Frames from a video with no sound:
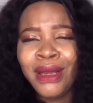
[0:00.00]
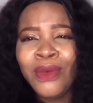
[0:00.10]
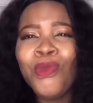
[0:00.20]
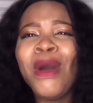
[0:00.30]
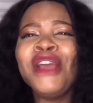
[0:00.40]

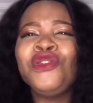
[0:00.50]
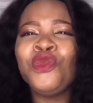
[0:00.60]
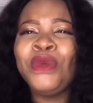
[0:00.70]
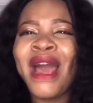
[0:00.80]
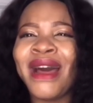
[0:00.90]
Why do
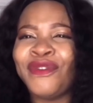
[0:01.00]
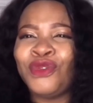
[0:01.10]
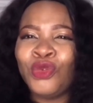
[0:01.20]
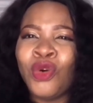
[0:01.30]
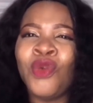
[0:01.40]
we have
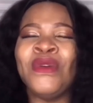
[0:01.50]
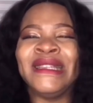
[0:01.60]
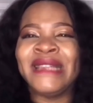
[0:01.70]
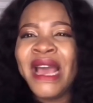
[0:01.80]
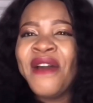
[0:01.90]
to
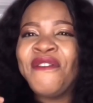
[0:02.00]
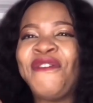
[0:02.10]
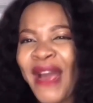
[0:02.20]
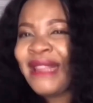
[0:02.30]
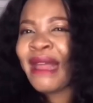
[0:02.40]
always
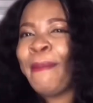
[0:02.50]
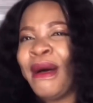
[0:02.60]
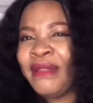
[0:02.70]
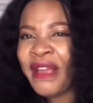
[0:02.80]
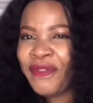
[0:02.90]
fight
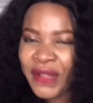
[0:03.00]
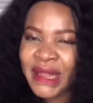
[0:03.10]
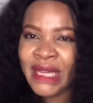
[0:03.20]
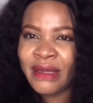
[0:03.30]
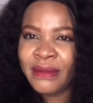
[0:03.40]
about
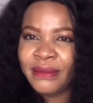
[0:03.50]
everything?